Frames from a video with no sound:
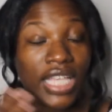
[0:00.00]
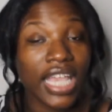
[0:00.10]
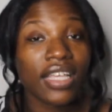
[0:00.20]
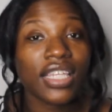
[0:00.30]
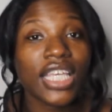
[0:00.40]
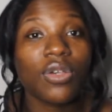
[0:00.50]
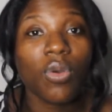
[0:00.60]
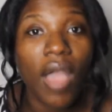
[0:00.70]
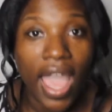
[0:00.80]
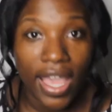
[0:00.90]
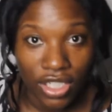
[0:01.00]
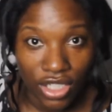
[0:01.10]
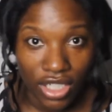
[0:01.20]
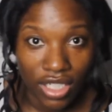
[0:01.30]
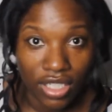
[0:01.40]
take legal
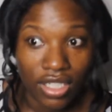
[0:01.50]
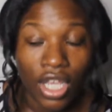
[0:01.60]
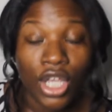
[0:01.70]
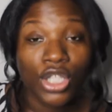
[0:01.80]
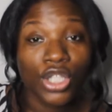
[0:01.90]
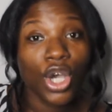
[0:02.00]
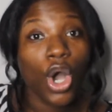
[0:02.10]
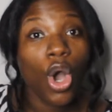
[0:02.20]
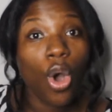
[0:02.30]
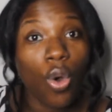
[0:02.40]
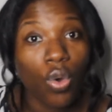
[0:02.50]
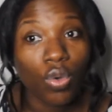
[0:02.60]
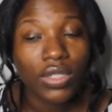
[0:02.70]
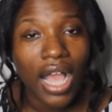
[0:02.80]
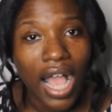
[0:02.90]
action to
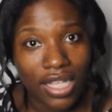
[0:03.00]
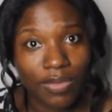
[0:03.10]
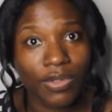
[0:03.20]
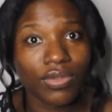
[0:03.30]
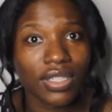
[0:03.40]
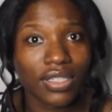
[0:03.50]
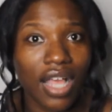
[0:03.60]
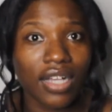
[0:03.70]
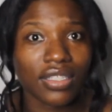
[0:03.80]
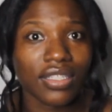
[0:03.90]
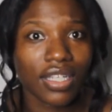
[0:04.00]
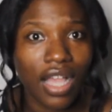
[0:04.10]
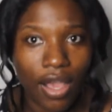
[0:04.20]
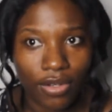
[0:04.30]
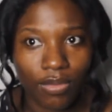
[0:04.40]
hold hospitals and doctors
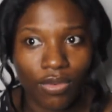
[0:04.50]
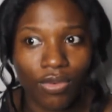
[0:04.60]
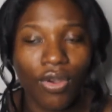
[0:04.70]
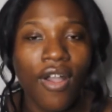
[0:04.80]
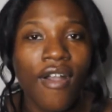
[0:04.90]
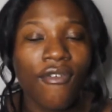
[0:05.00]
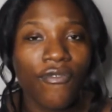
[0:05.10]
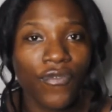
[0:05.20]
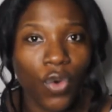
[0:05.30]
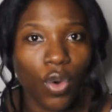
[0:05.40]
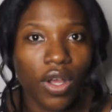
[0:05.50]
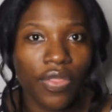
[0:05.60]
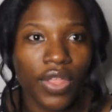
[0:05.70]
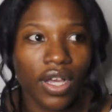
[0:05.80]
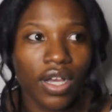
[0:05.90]
accountable for
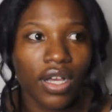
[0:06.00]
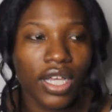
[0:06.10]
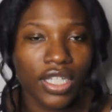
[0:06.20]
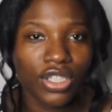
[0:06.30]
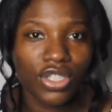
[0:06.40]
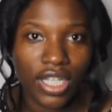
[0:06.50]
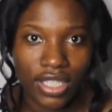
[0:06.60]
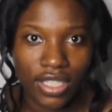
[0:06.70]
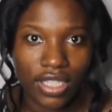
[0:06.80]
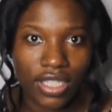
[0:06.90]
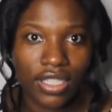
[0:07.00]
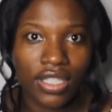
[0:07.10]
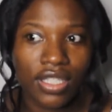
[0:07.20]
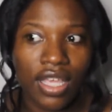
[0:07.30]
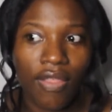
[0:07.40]
the
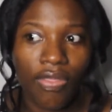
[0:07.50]
injustice